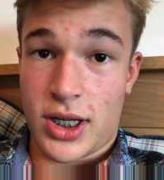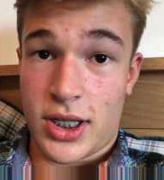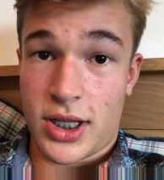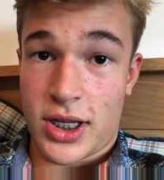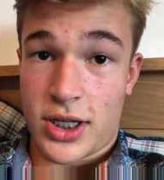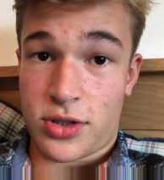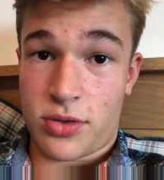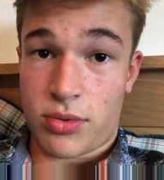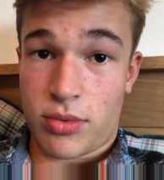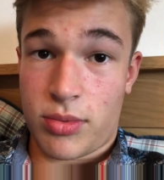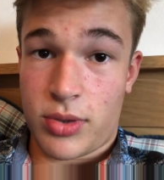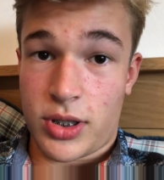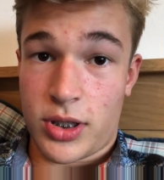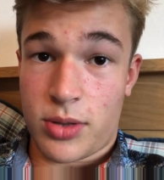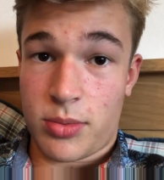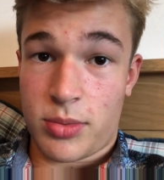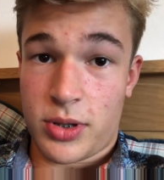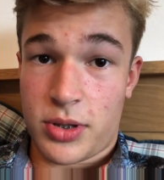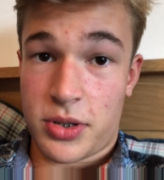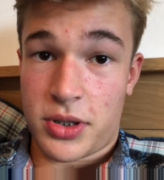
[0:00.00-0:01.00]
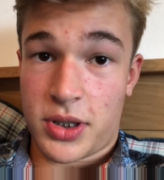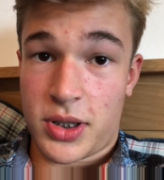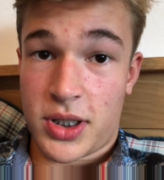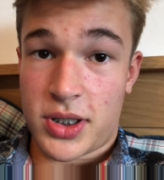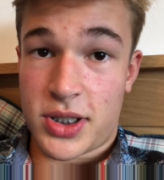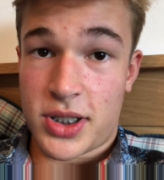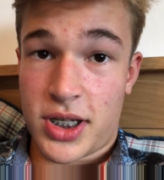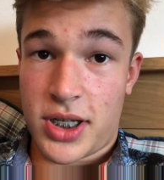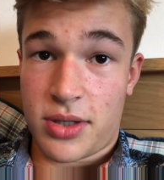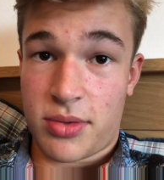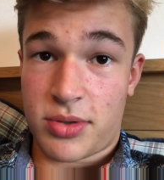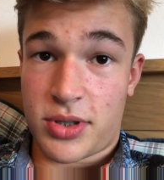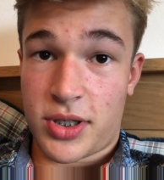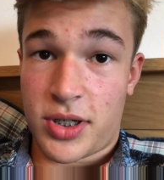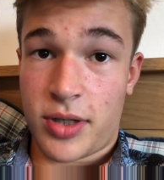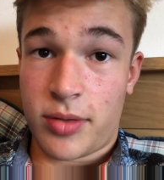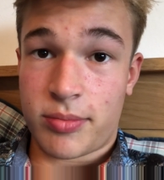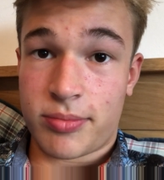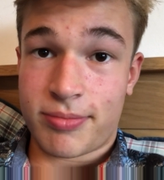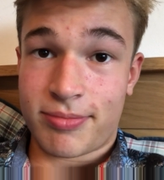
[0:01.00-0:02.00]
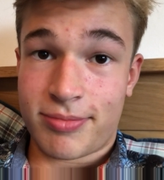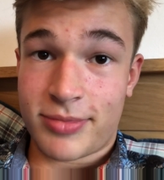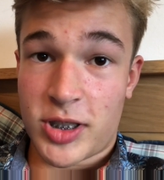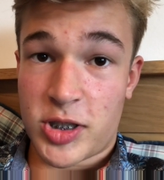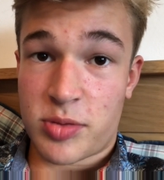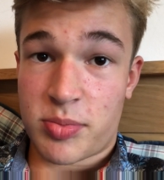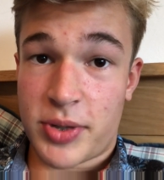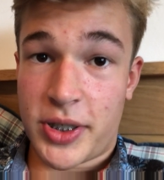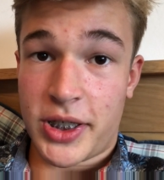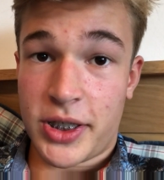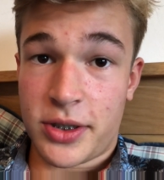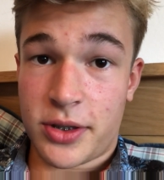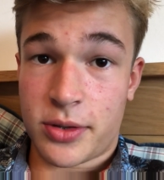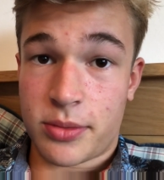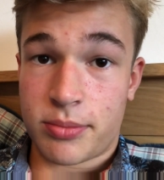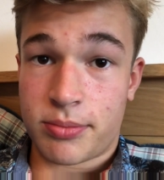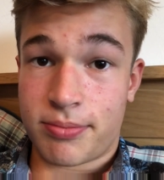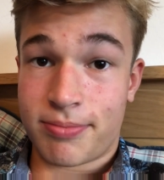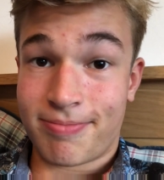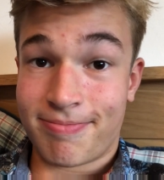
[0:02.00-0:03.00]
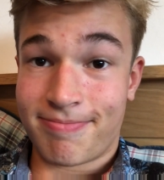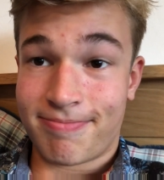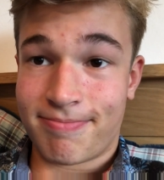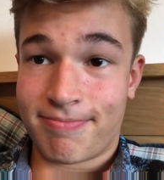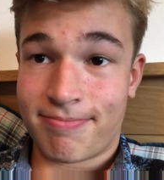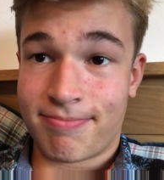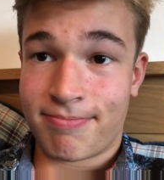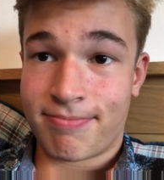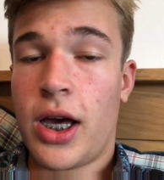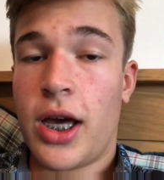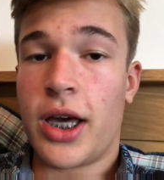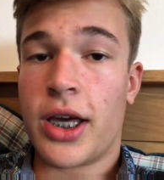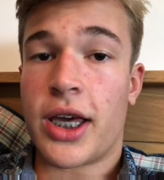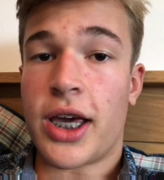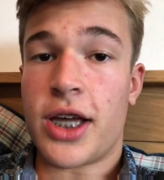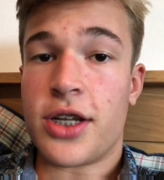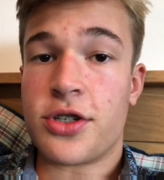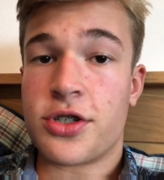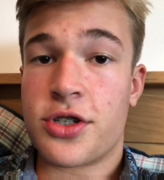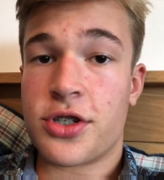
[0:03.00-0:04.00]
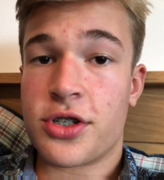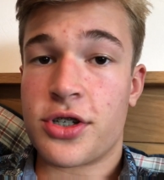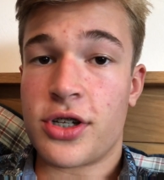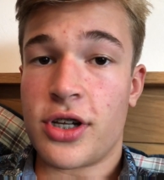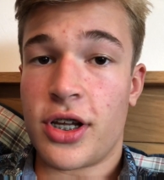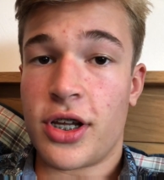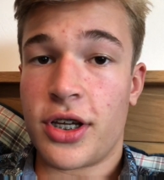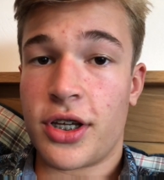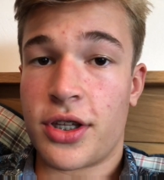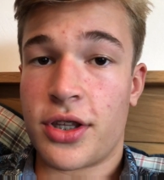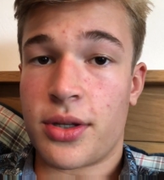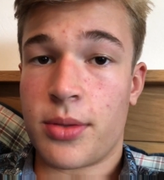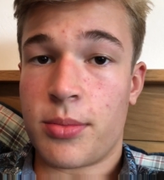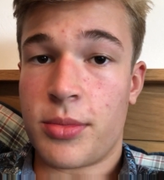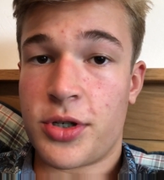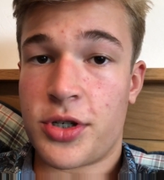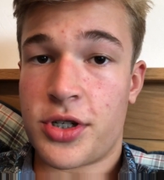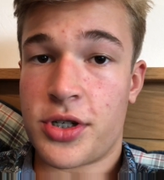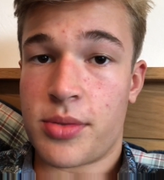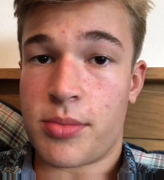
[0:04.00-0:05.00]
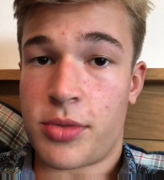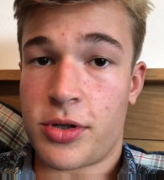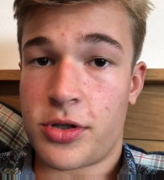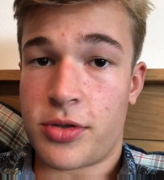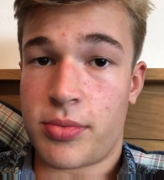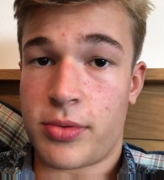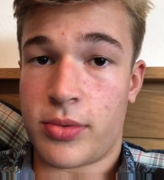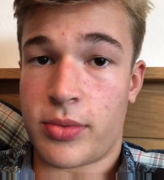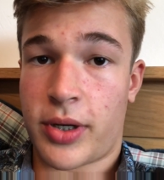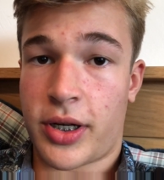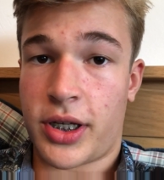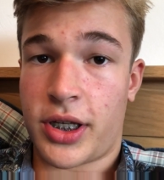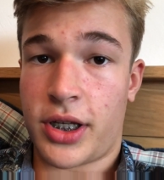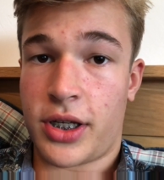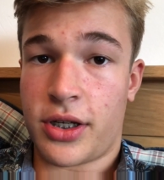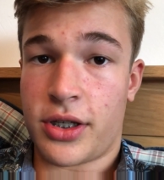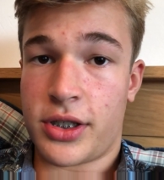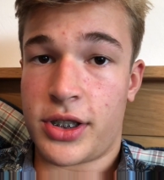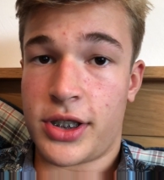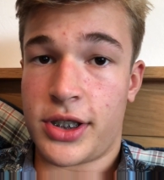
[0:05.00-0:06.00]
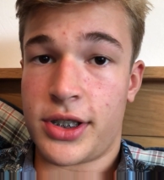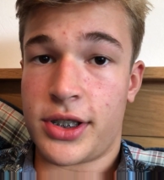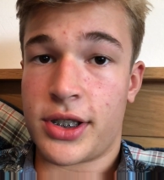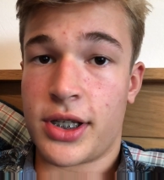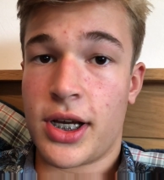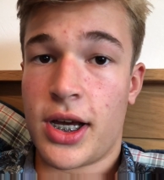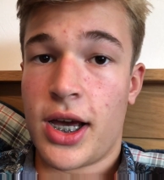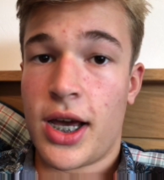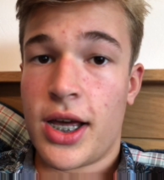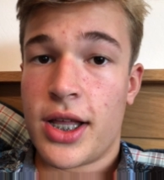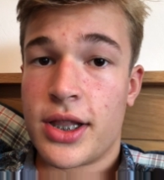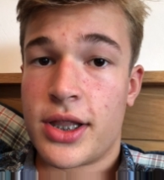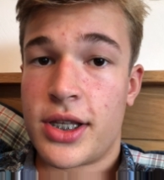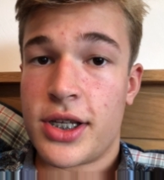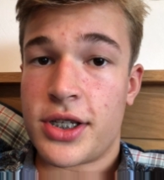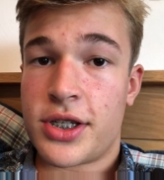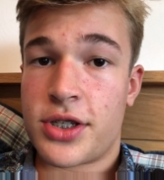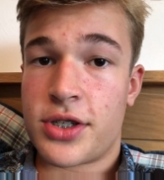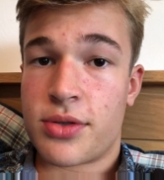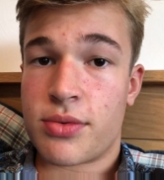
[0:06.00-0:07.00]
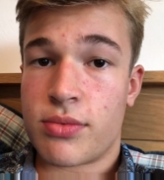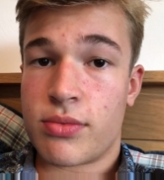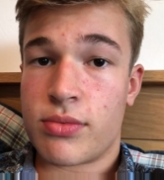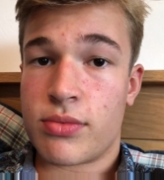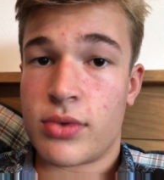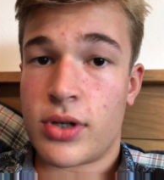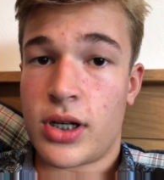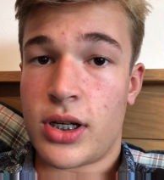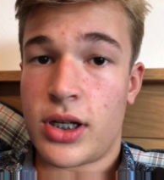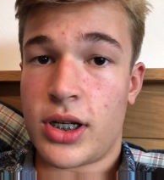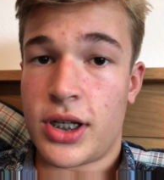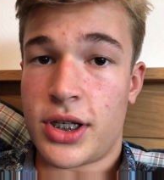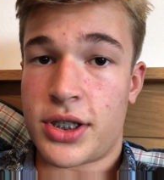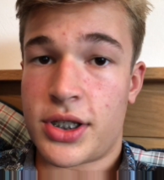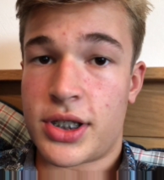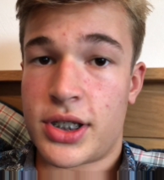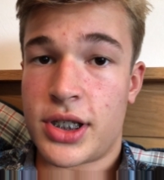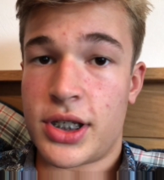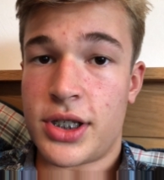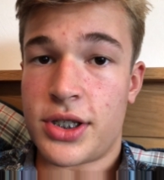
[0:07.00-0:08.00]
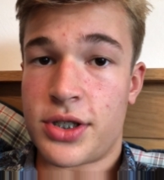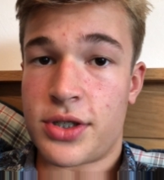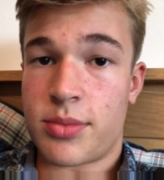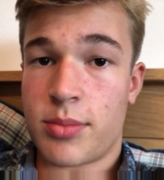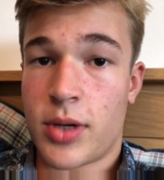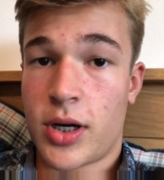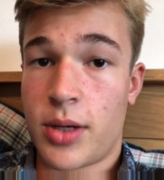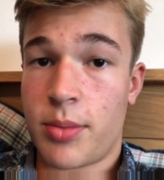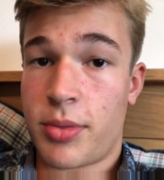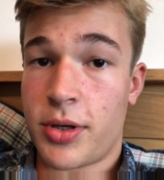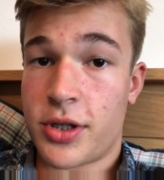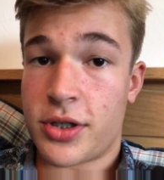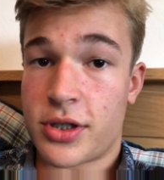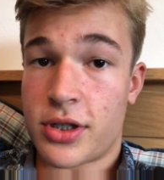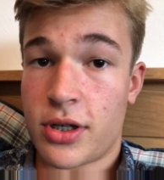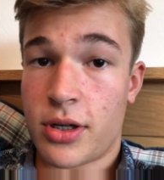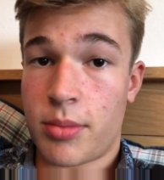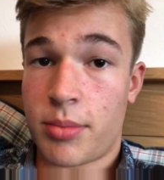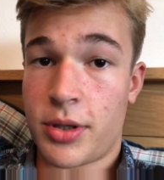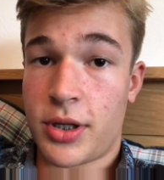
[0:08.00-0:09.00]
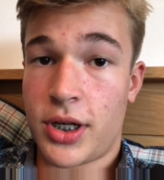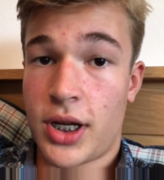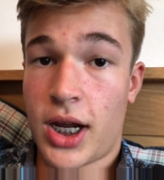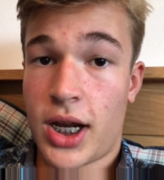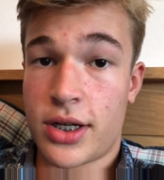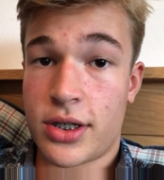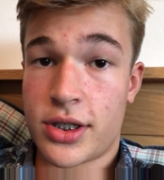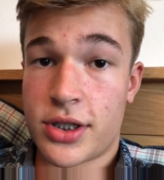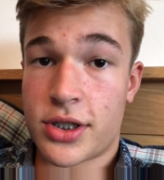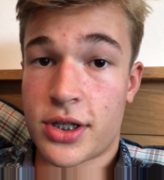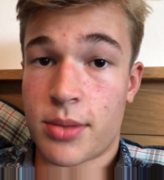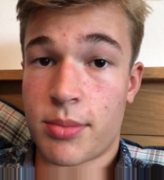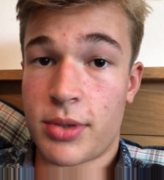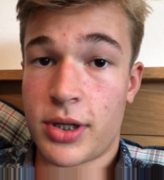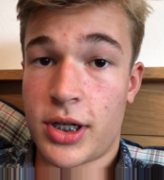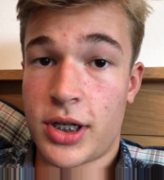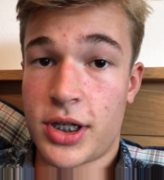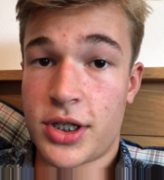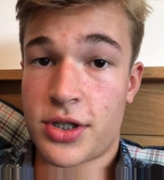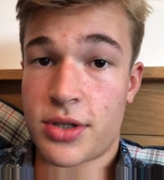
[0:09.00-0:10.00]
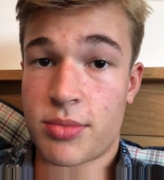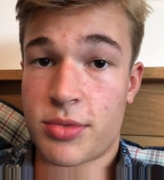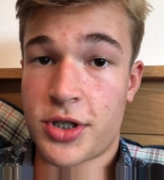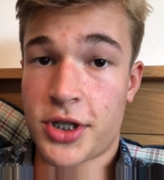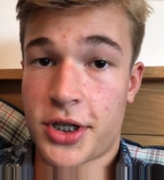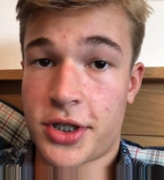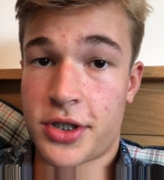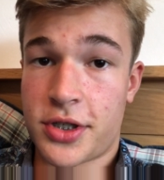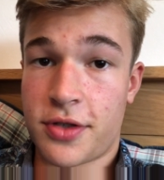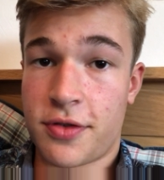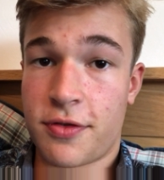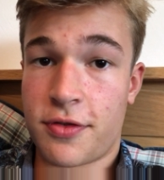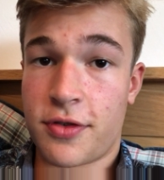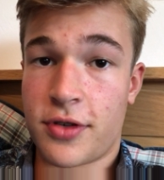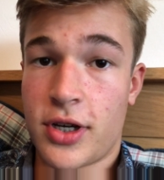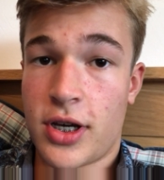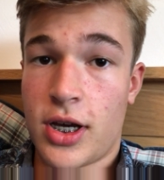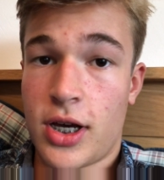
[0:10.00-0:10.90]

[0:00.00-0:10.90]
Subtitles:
that's what we're going to be looking at today. So, yeah, let's begin. Again, just like the Mission Impossible ranking I did, this list is my personal opinion and it's completely subjective.